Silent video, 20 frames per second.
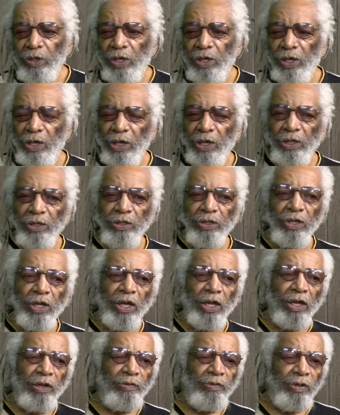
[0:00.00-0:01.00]
And
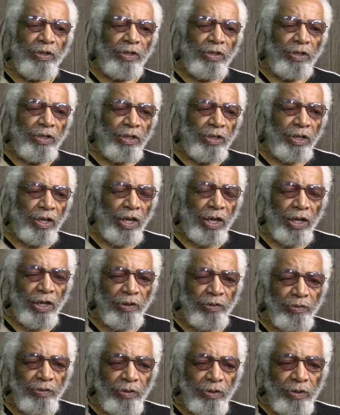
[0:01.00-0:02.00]

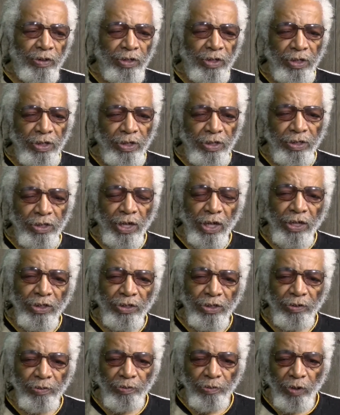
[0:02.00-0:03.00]
in
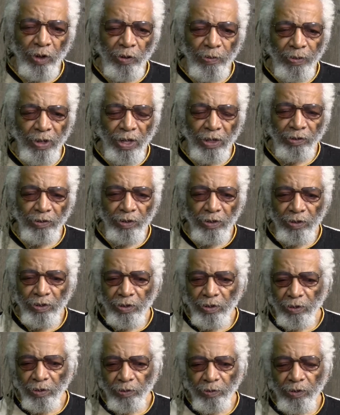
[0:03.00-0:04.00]
engaging Beaumont,
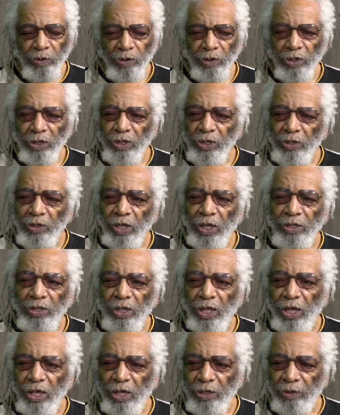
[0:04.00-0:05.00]
we're going to leave that
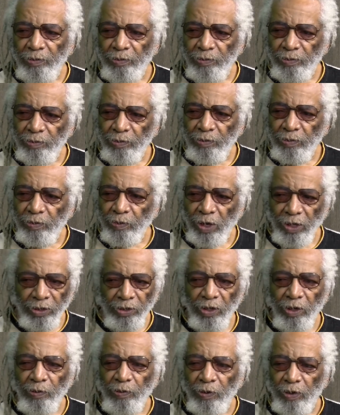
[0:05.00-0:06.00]
name right
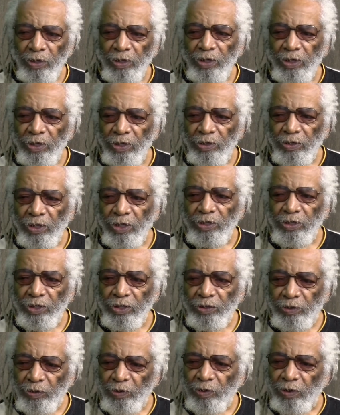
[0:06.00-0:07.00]
there where it is. It's
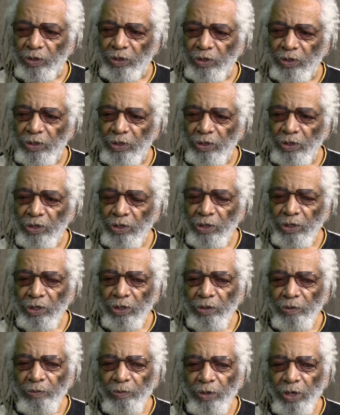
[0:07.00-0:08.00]
historic.
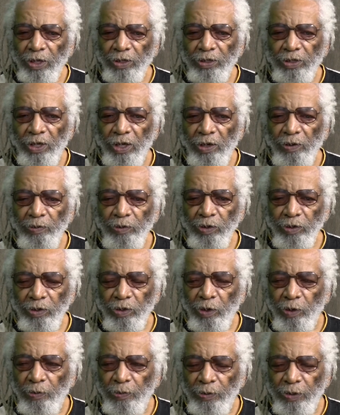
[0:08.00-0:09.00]
But we're going to
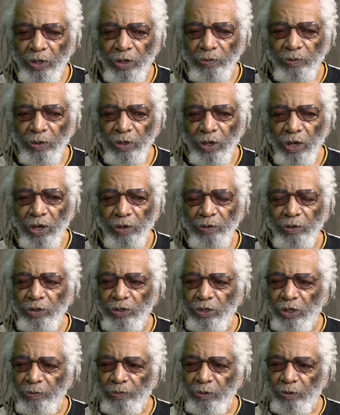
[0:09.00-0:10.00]
open up Harriet
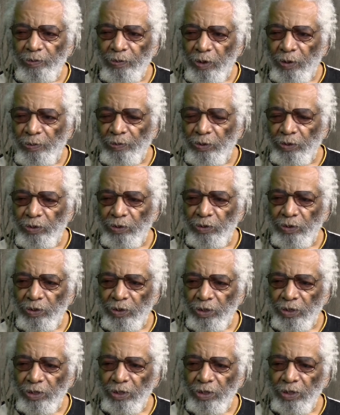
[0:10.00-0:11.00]
Tubman
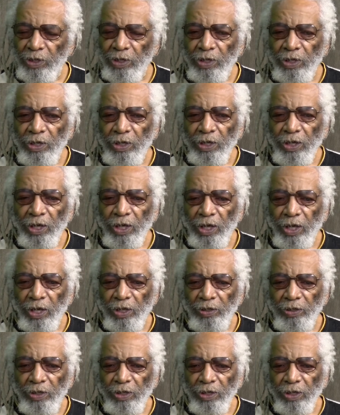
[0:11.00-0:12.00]
Preparatory,
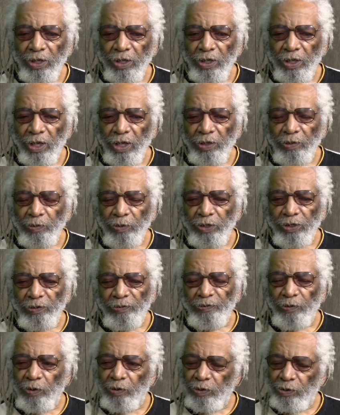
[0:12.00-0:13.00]
and with the
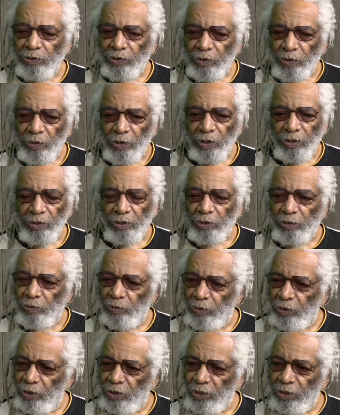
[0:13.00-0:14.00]
focus on
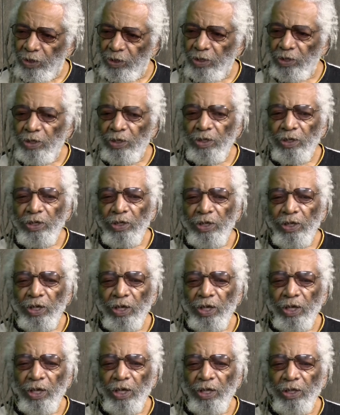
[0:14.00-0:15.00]
career
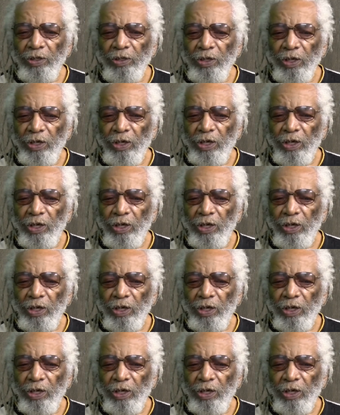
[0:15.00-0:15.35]
and